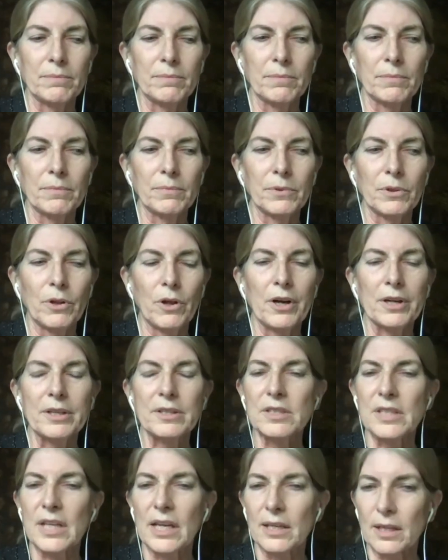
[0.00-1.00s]

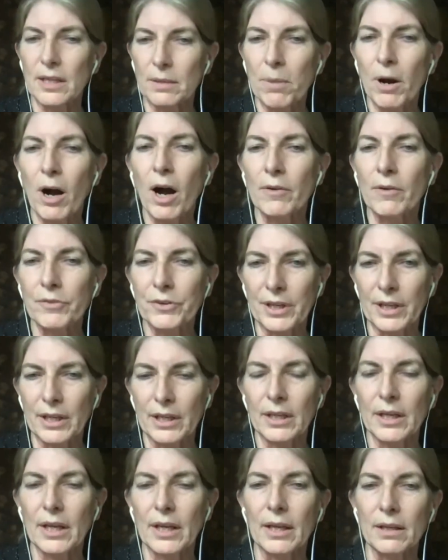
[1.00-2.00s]
long-standing
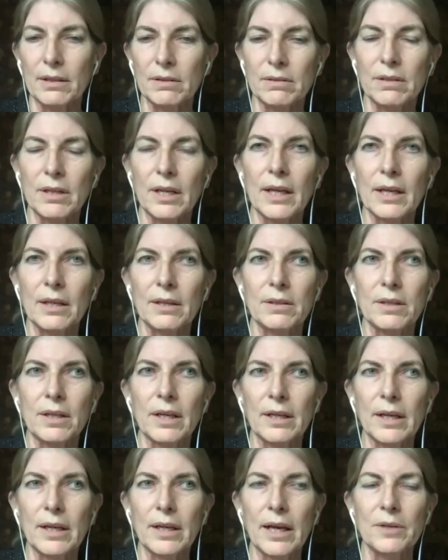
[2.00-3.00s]
poverty and
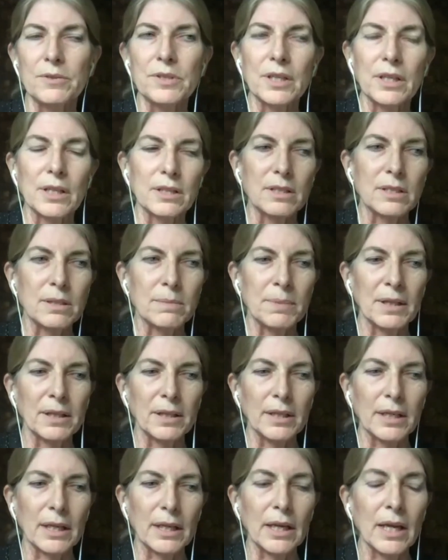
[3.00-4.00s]
housing
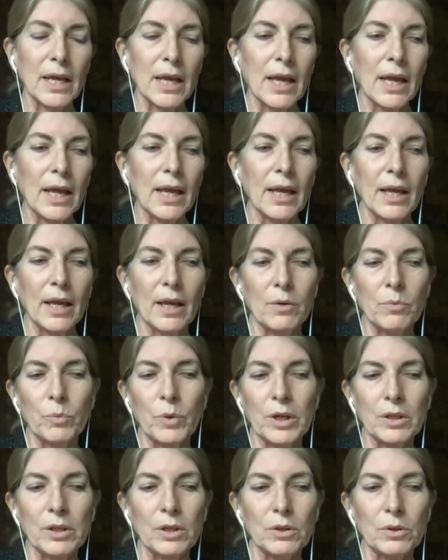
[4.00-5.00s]
instability. And
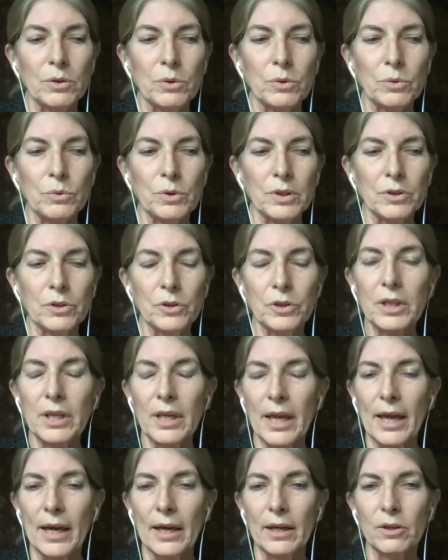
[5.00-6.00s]
when you look
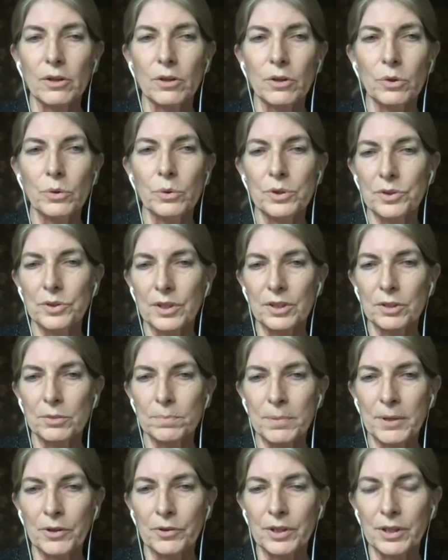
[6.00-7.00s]
at who is
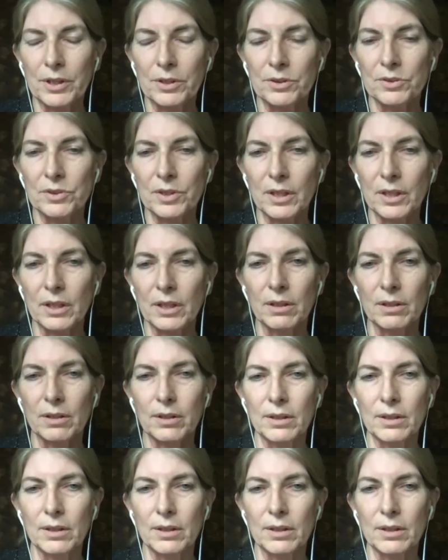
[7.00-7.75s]
experiencing